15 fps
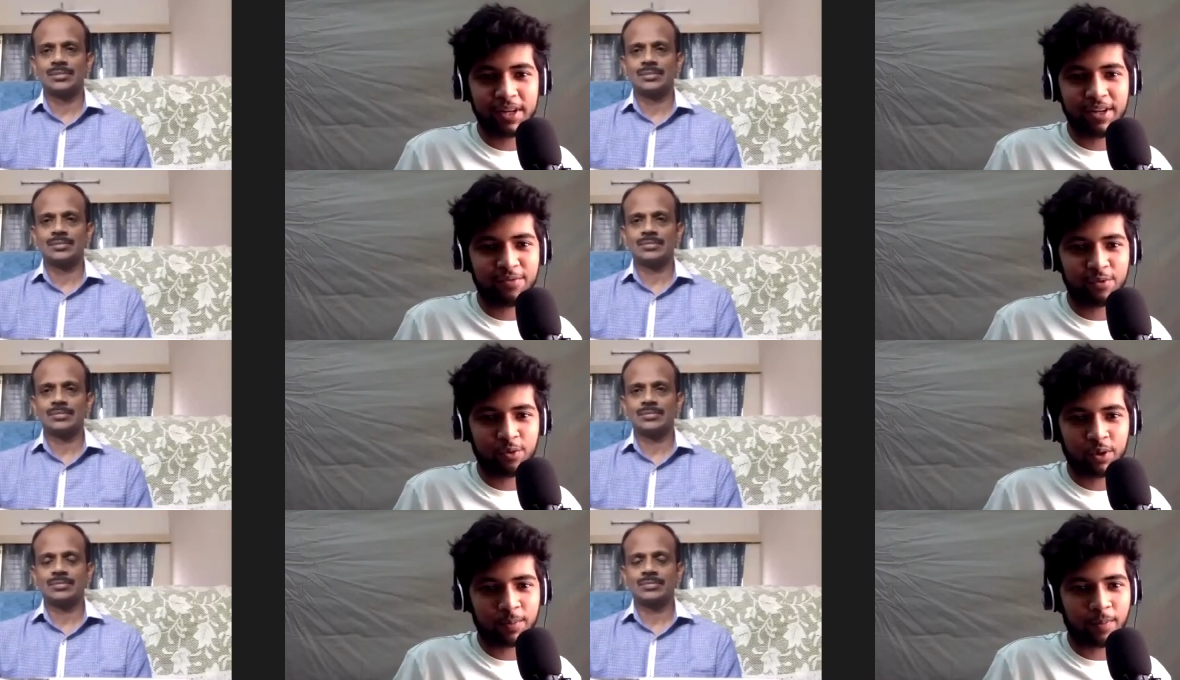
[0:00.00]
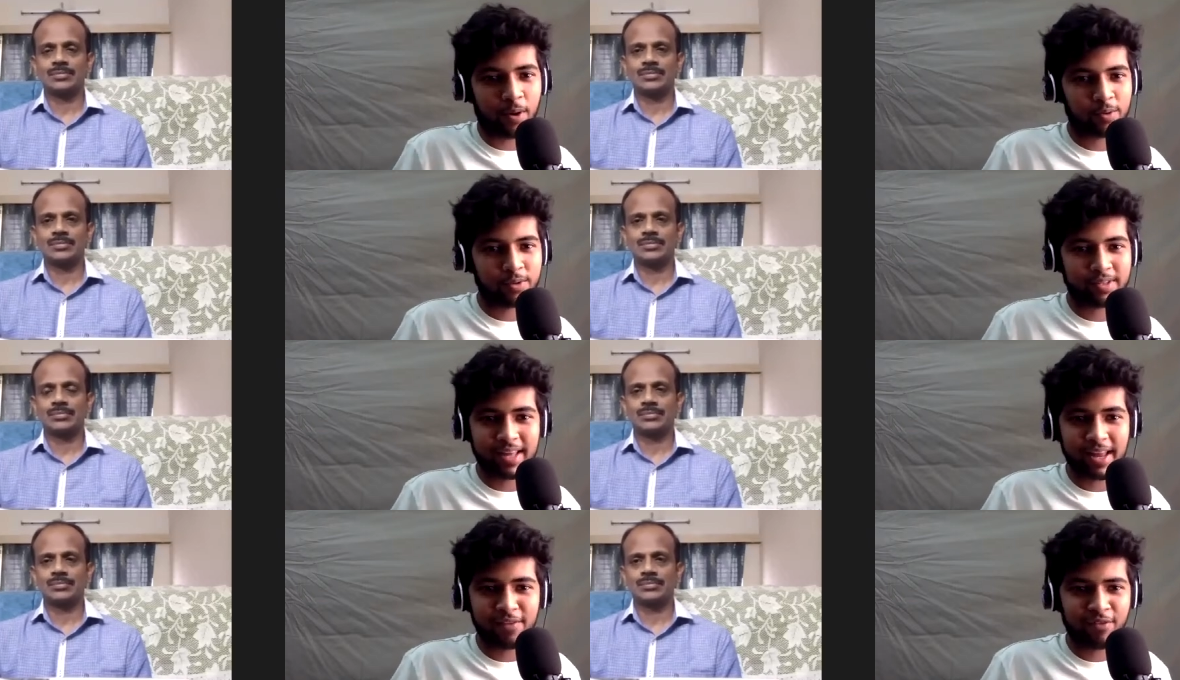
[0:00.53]
Speaker 1: brief note about
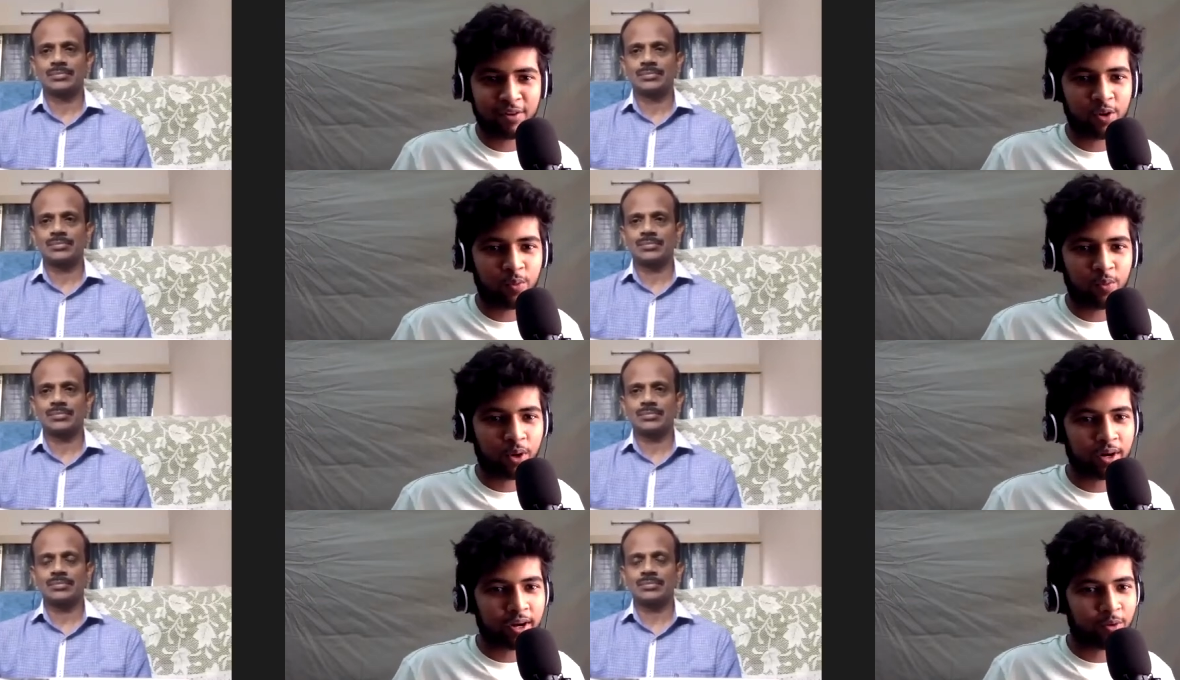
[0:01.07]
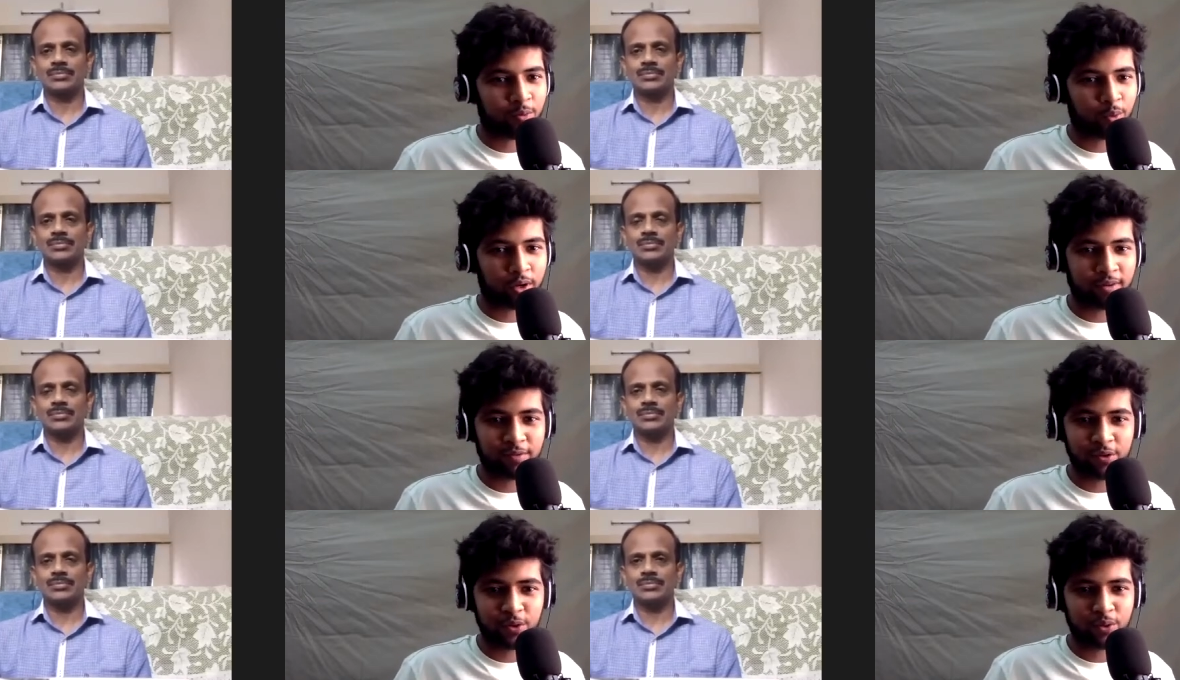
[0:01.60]
yourself and your work and
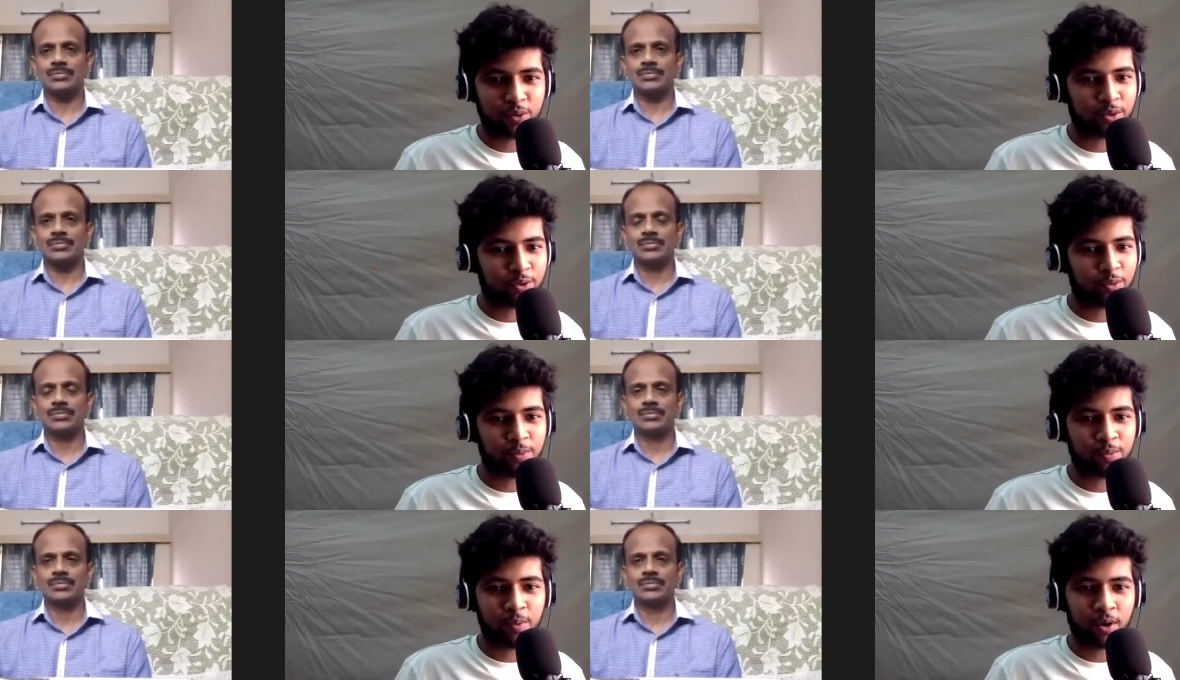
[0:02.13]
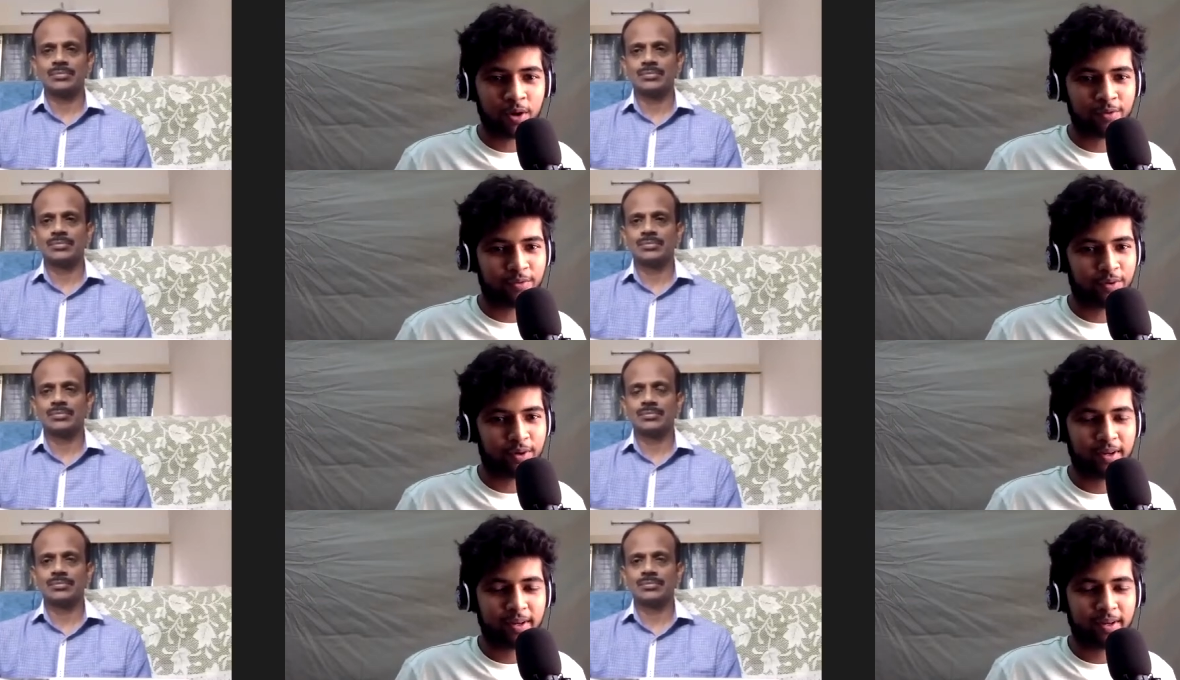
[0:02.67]
whatever you do, it would be wonderful.